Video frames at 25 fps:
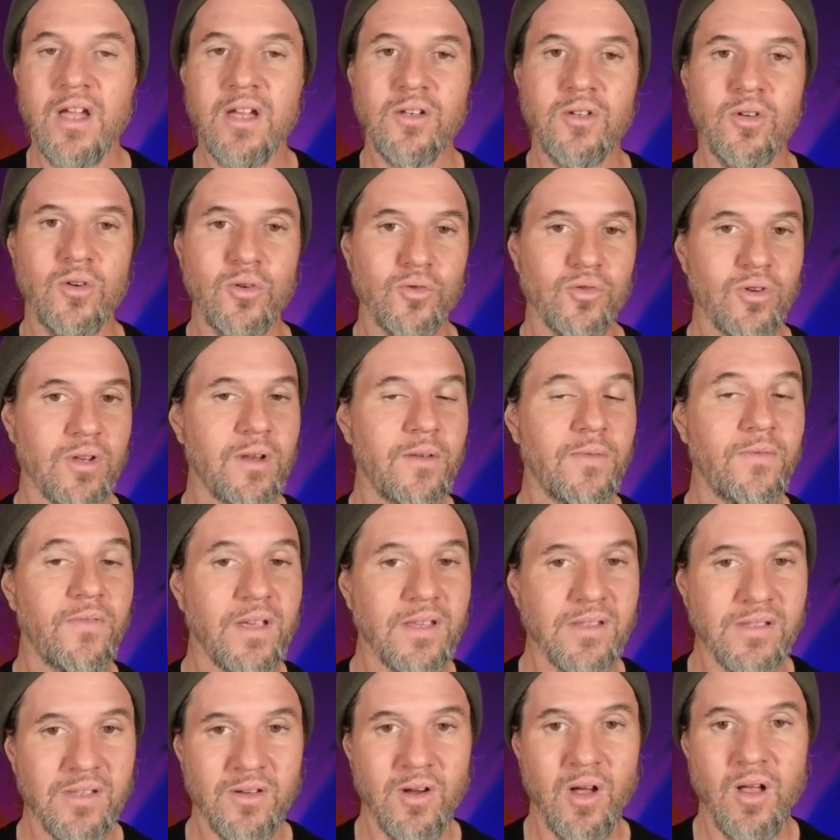Don't try to
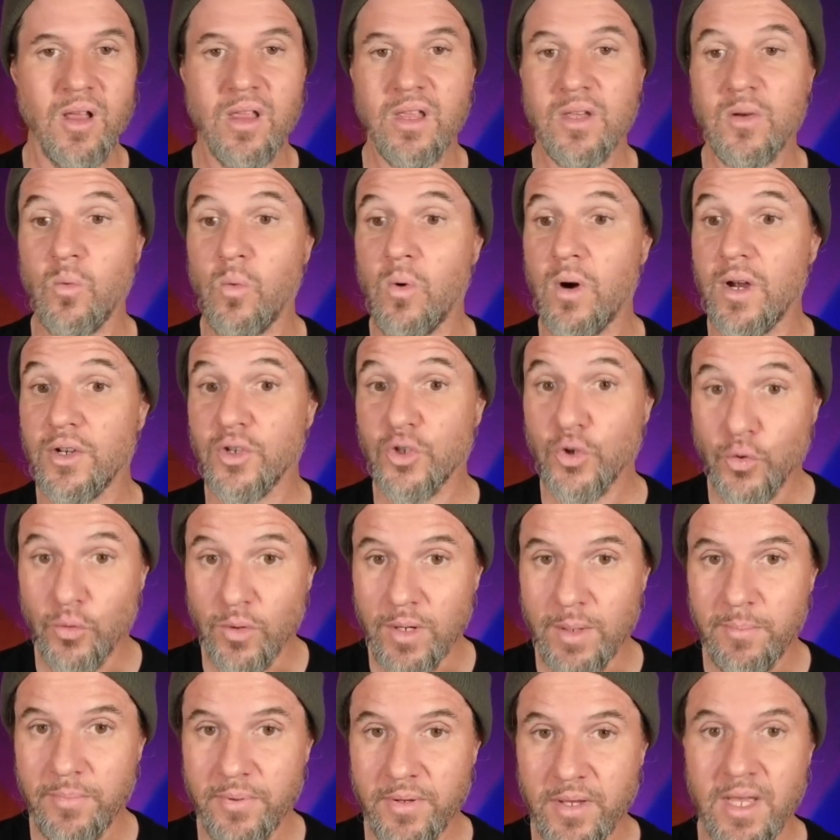fix it all in one
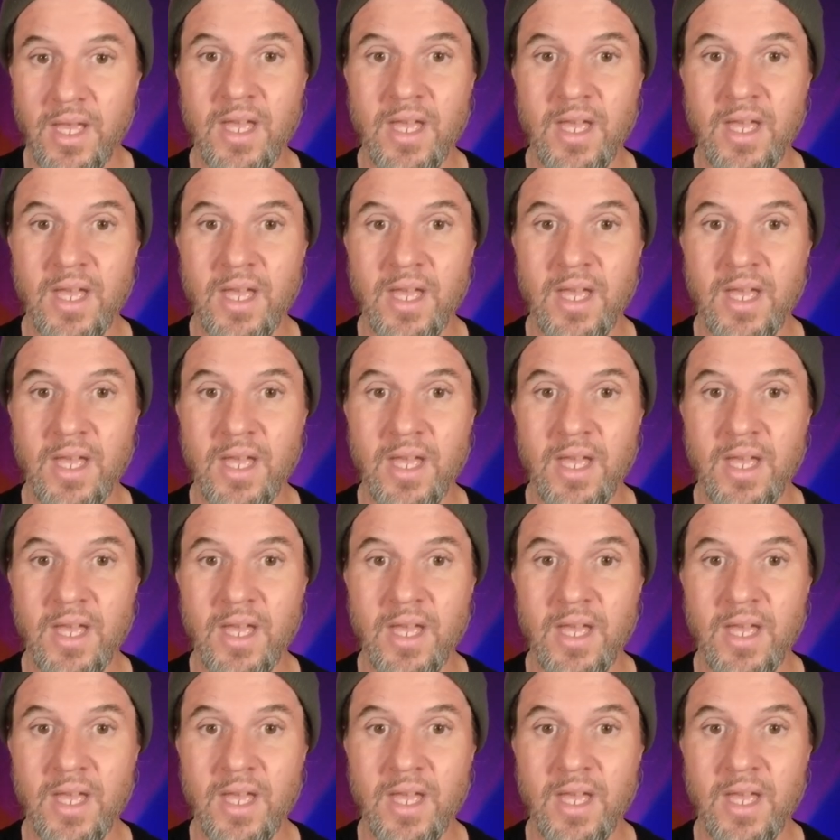trip.